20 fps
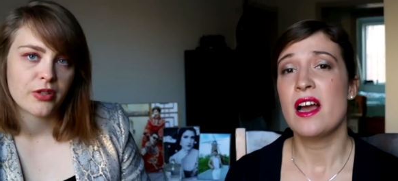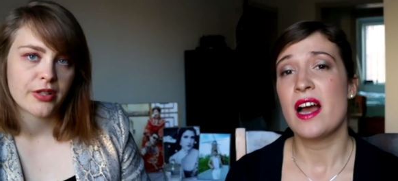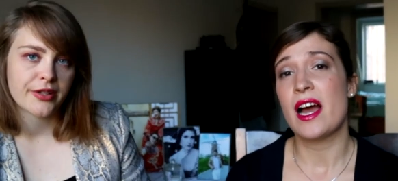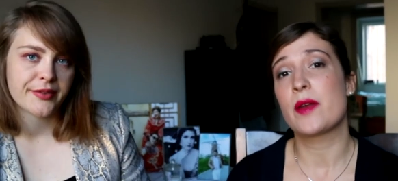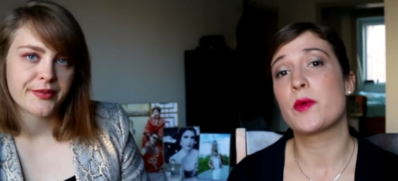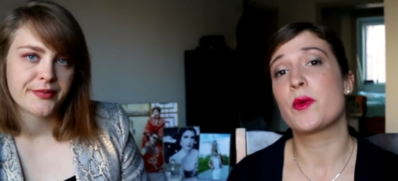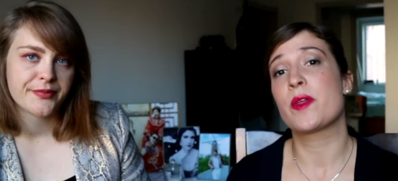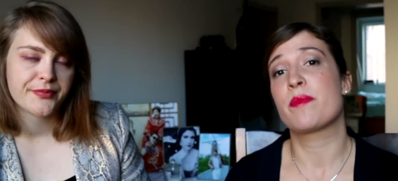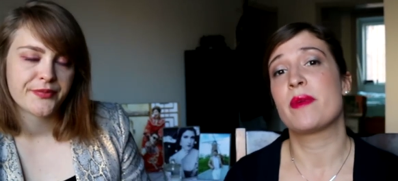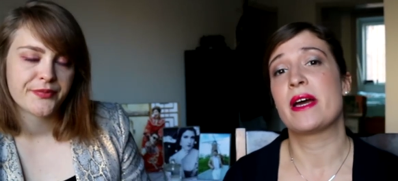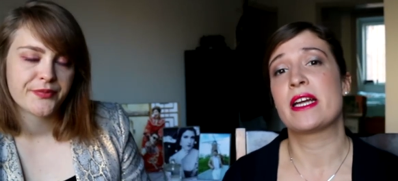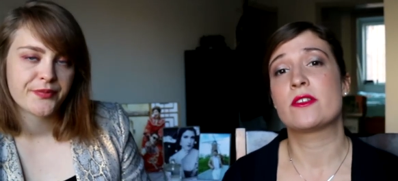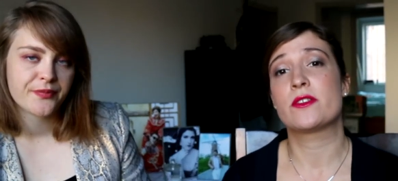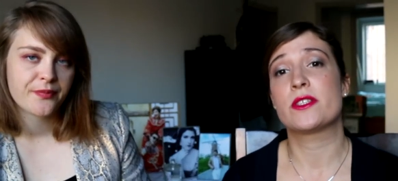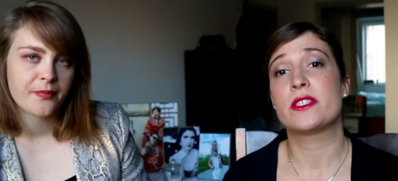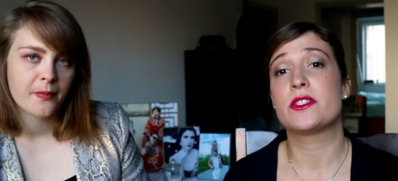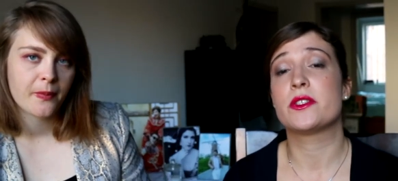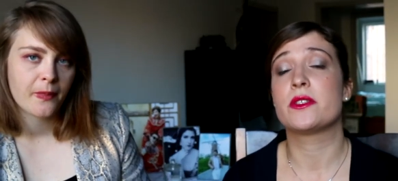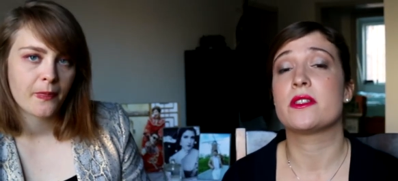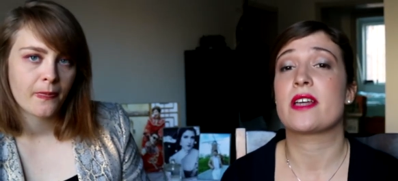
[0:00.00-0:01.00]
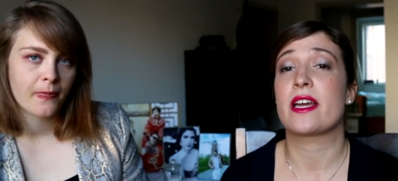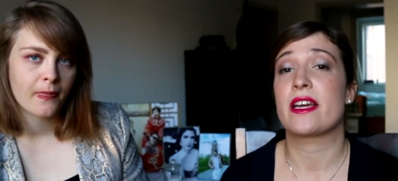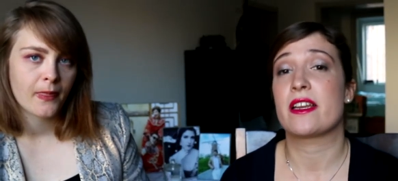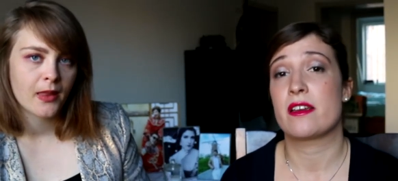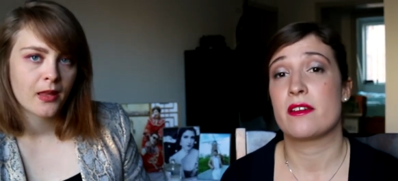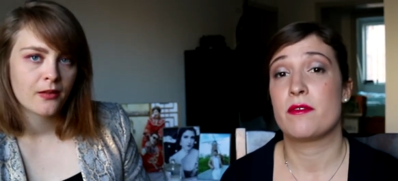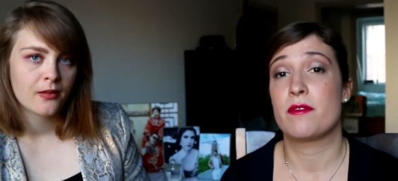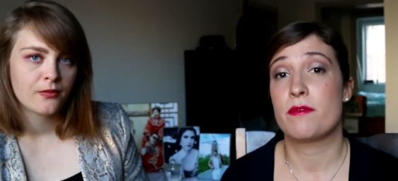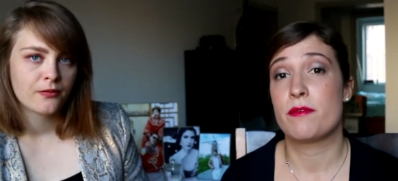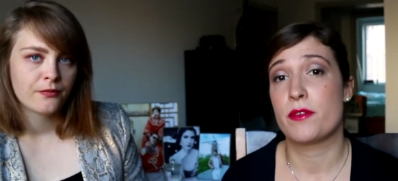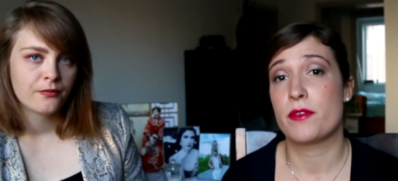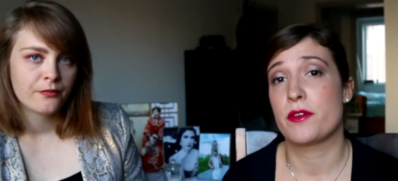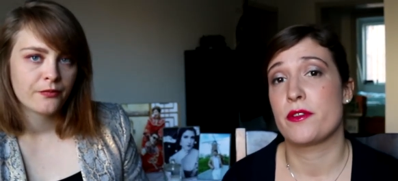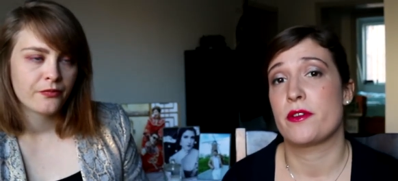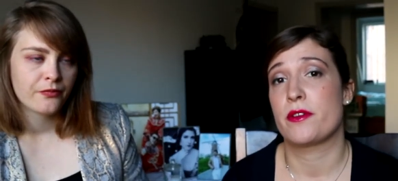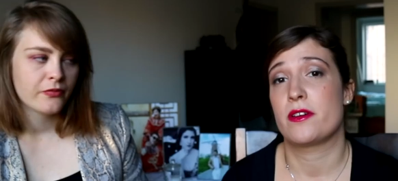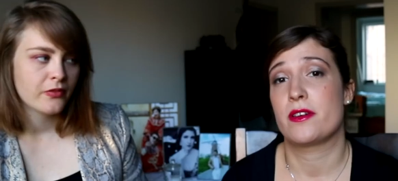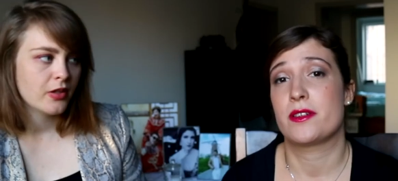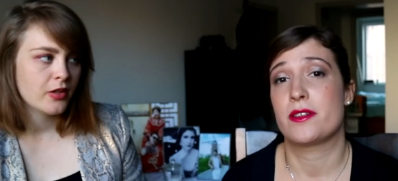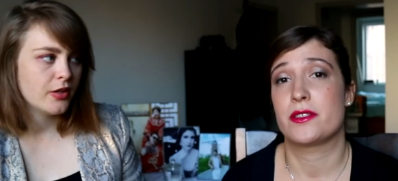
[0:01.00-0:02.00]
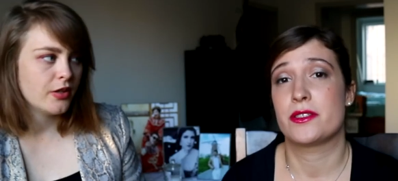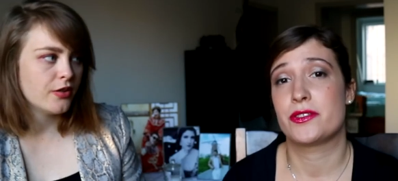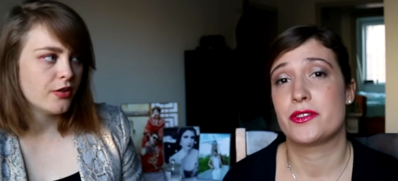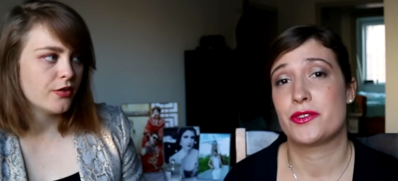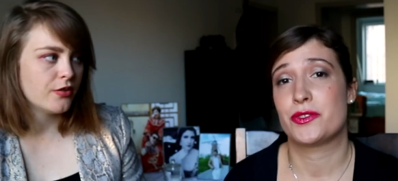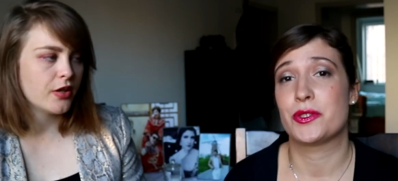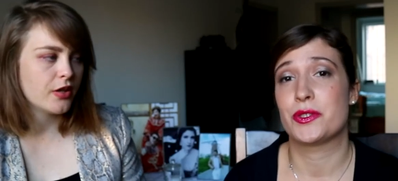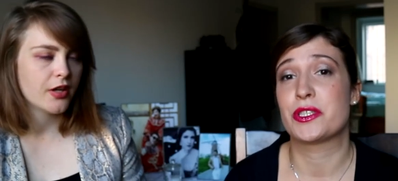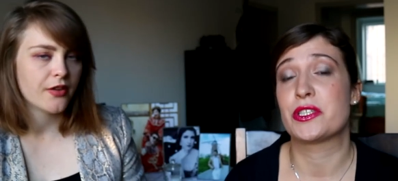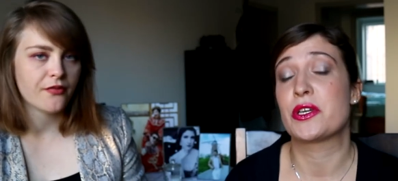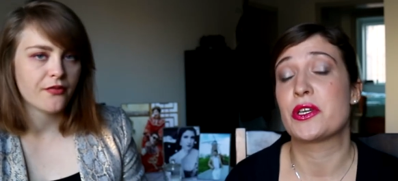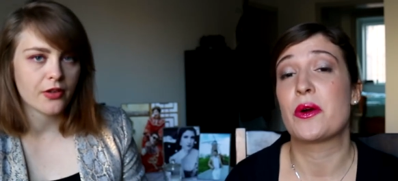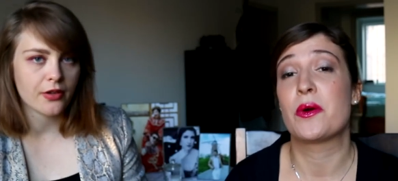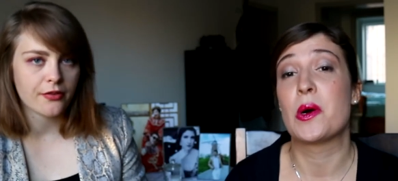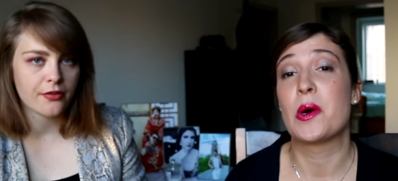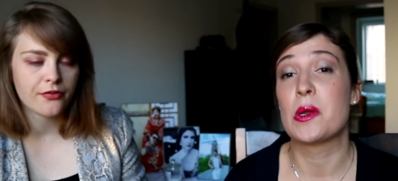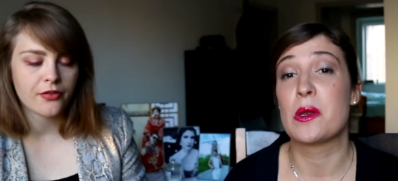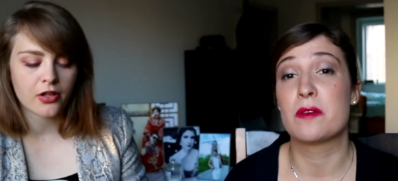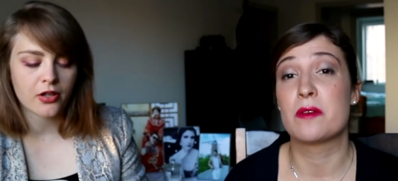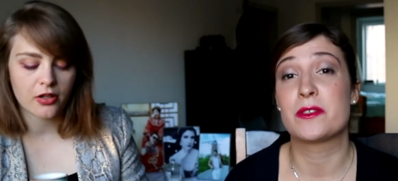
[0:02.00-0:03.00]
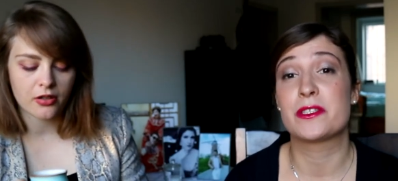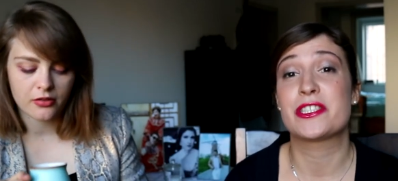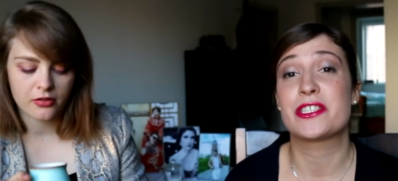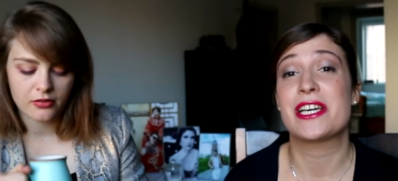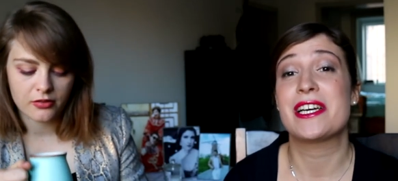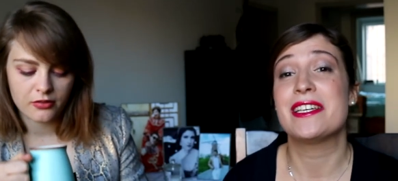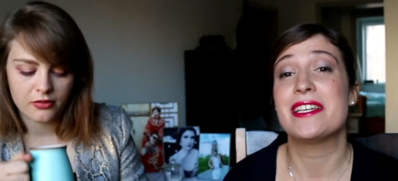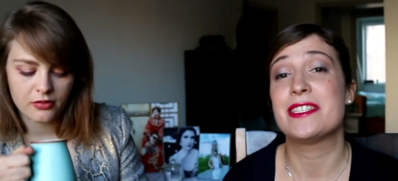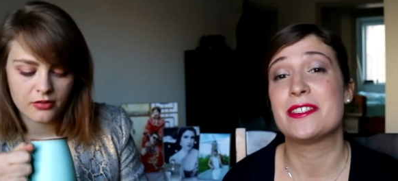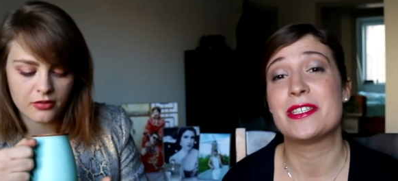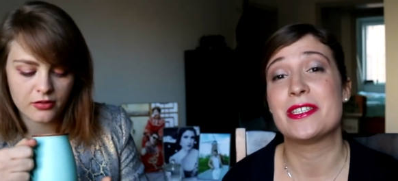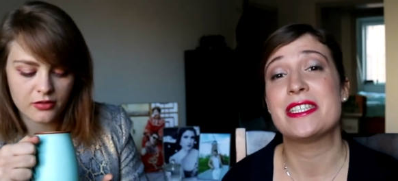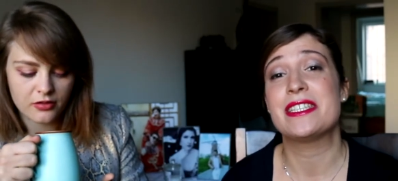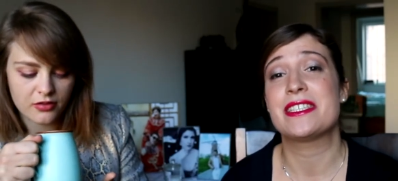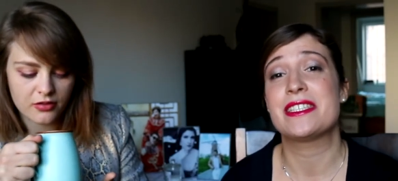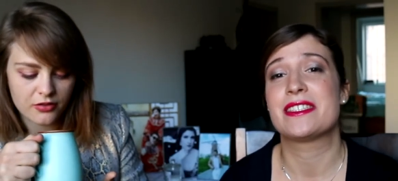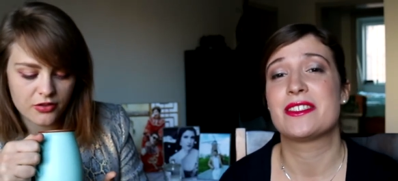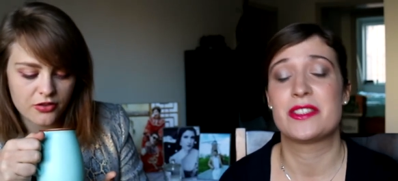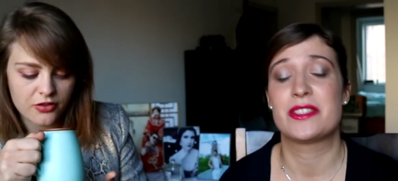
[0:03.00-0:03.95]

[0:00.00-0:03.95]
Speaker 1: and with Mandarin, you'll get further because you can go all far. over China, right? And